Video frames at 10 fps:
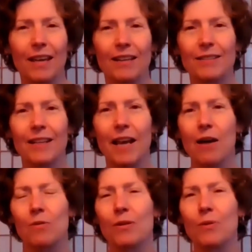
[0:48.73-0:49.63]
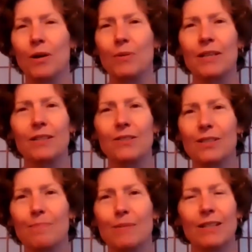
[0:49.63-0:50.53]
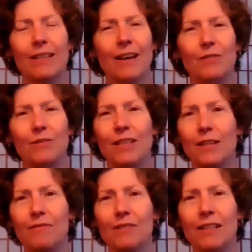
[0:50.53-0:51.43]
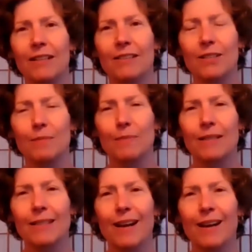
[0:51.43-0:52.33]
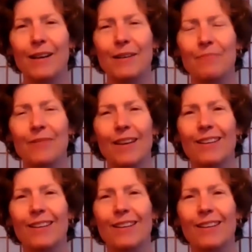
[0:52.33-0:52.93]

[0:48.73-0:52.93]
And it's an hour where we can just be together in the evening and just spend time